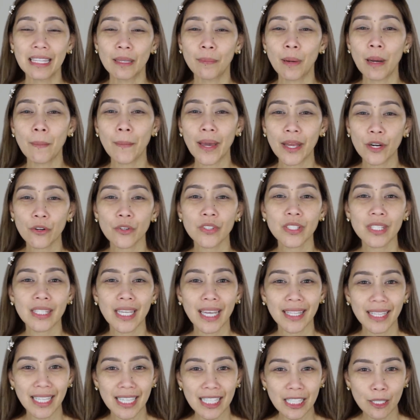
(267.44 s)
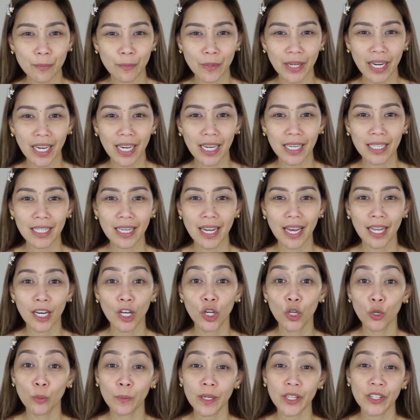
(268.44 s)
Diba merong setting spray
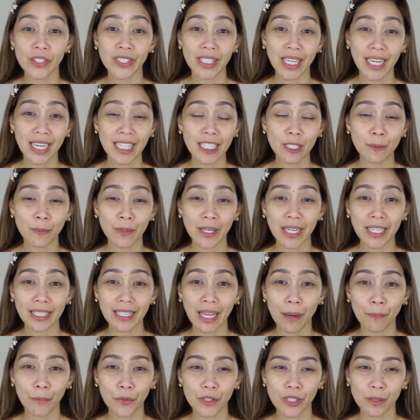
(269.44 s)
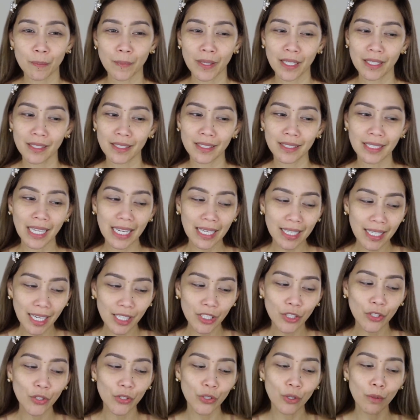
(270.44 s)
na luminous setting spray, tapos pag
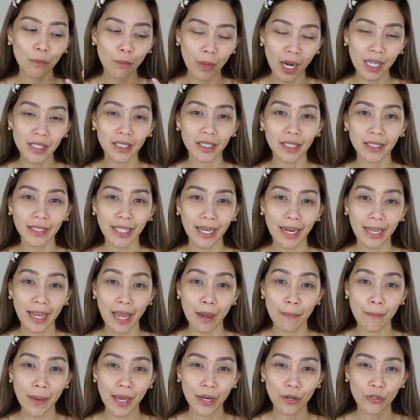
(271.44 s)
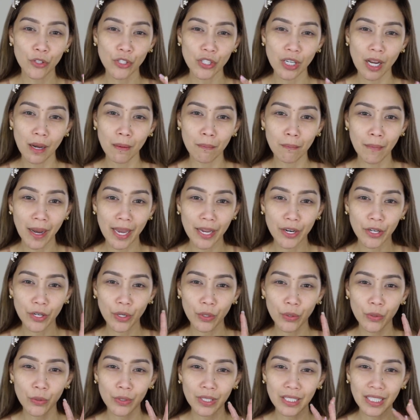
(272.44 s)
tingnan nyo yung bottle talaga, meron siyang
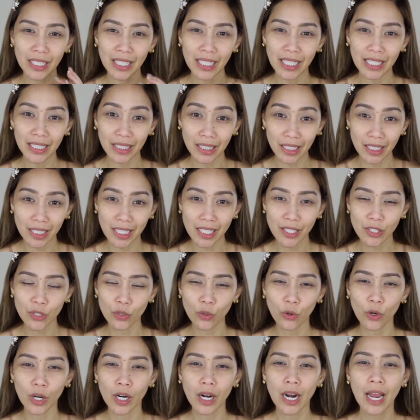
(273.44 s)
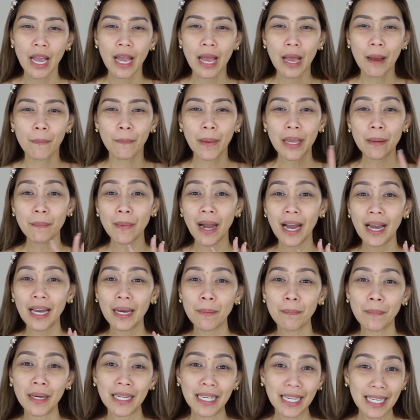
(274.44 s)
micro glitters or may
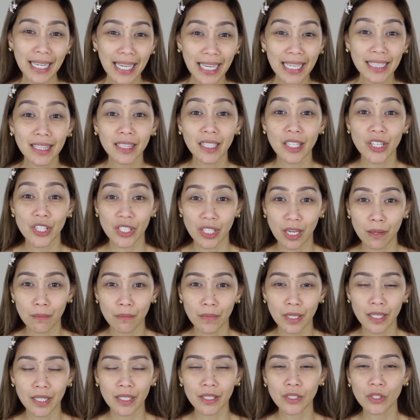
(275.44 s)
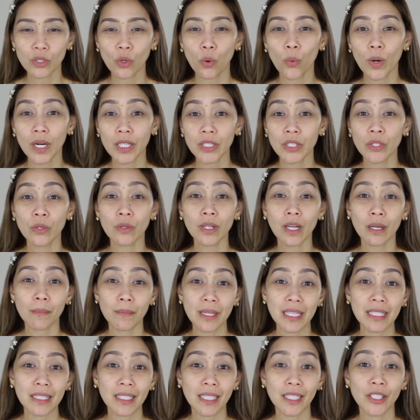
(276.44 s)
mga maliliit na shimmers. So huwag nyong
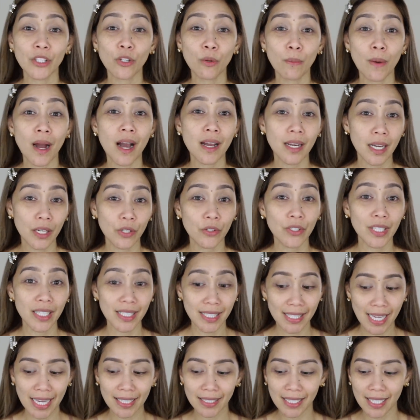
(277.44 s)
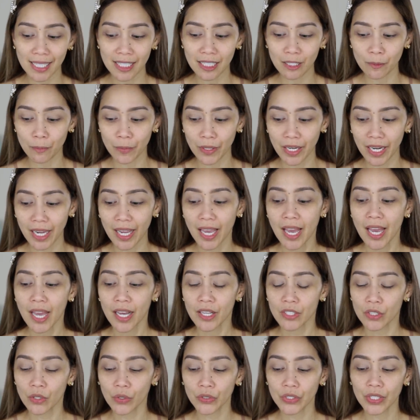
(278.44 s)
gamitin yung mga ganun na setting spray.
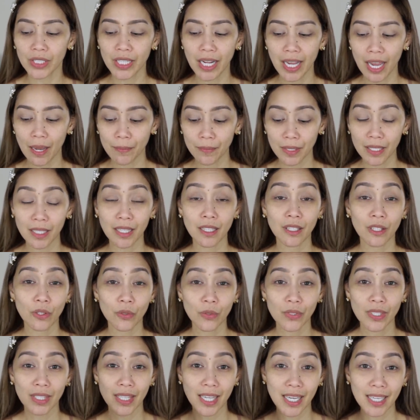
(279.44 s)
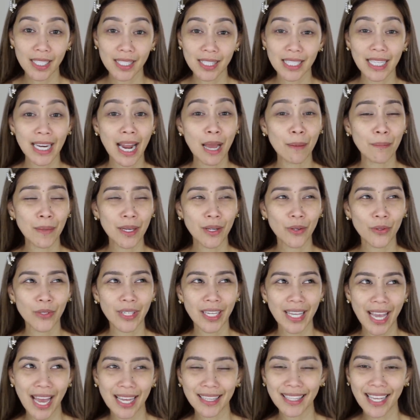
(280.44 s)
So today, I'm gonna use this. Sinabi ko
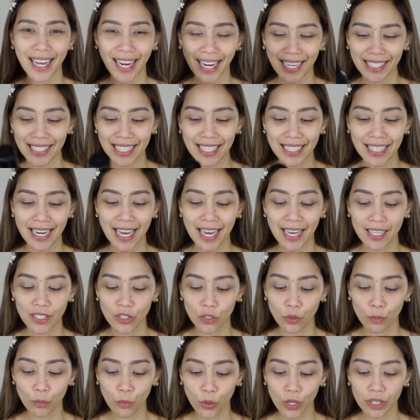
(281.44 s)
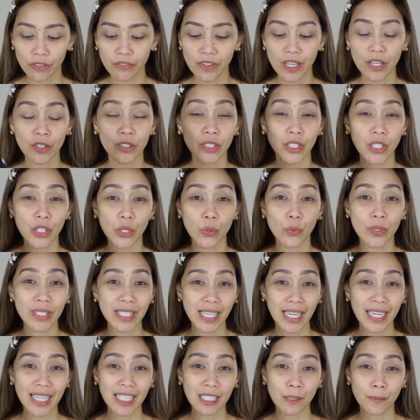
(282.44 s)
na yata kanina. So Morphe
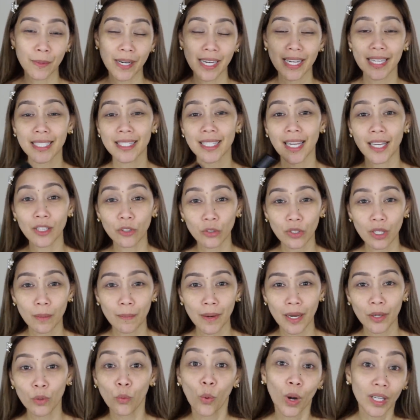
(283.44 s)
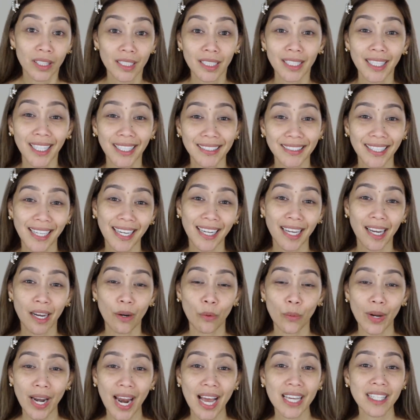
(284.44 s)
Continuous Setting Spray kasi ito naman, water lang
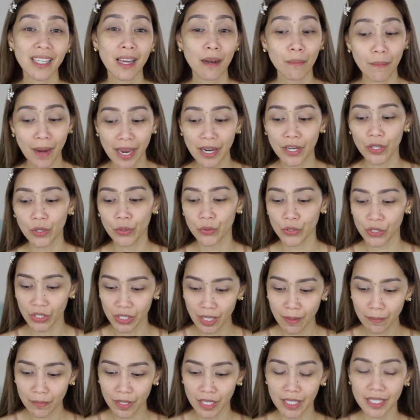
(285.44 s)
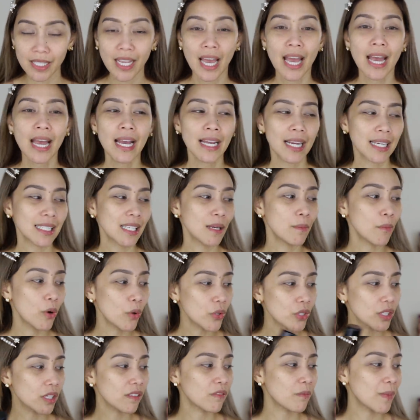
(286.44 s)
talaga. Wala siyang micro those shimmers. Kasi
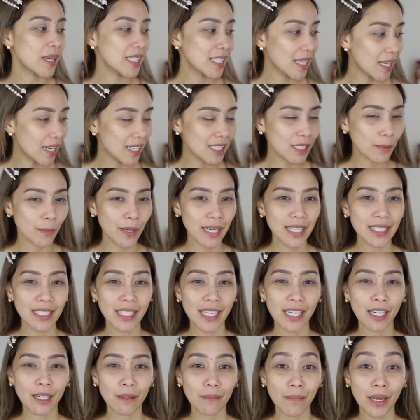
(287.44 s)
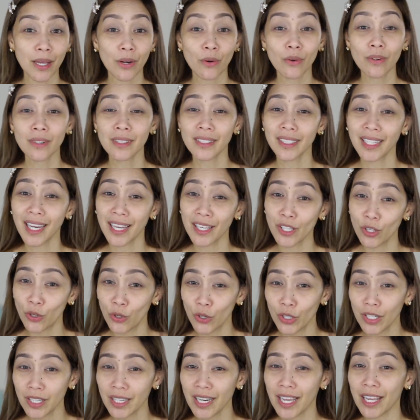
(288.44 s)
most of my setting sprays here merong
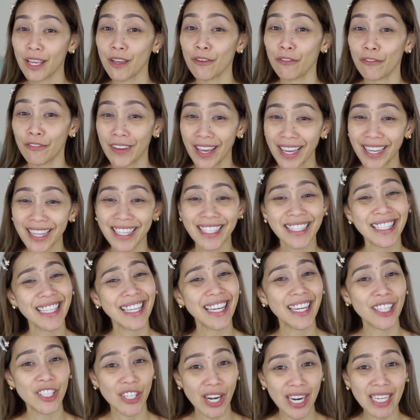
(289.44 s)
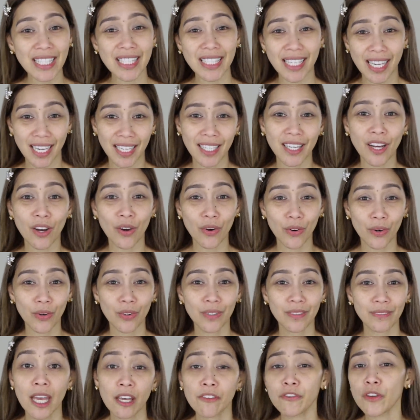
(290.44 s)
ganon na effect kasi nga dry skin
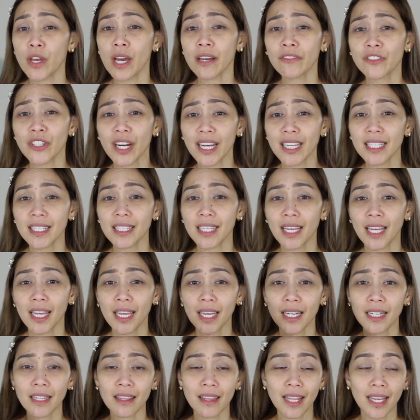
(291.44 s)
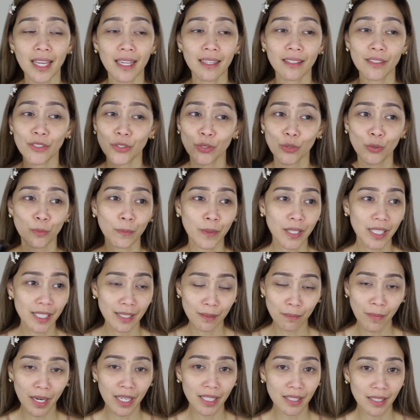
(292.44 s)
ako. If you have dry skin, then super
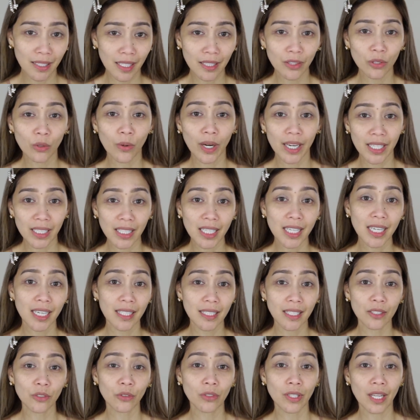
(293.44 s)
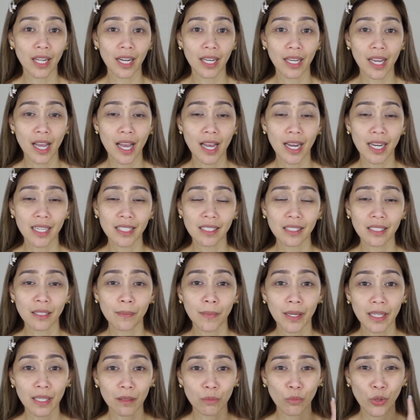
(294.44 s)
smart din tong idea na to talaga. Kasi
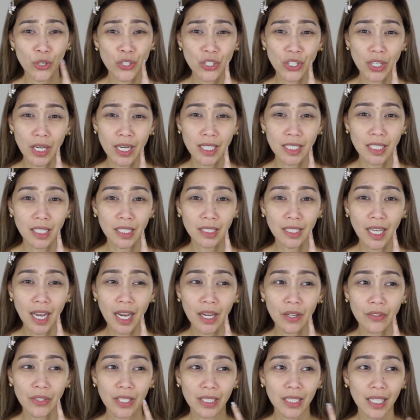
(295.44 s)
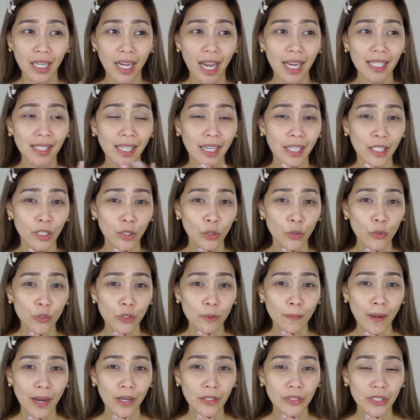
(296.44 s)
diba, nag-moisturizer tayo, naglagay tayo ng
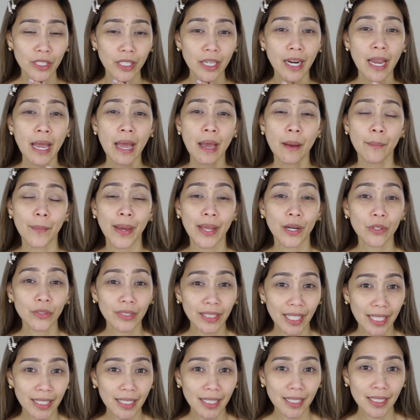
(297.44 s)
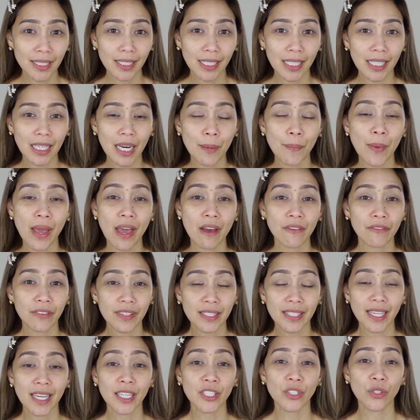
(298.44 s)
loose powder, merong tendency na may
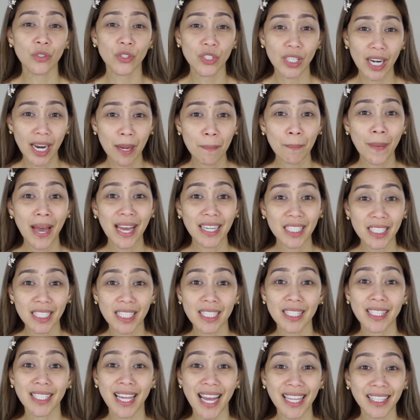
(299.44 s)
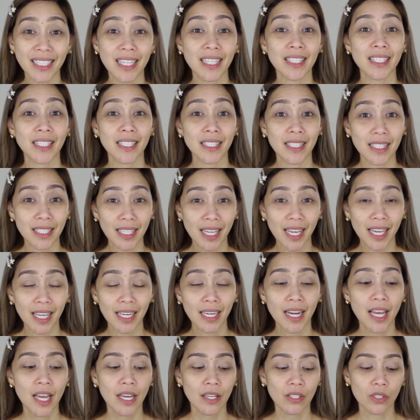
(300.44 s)
emphasize yung dry patches natin sa
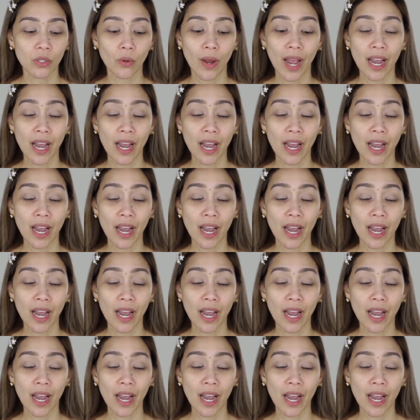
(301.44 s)
skin. So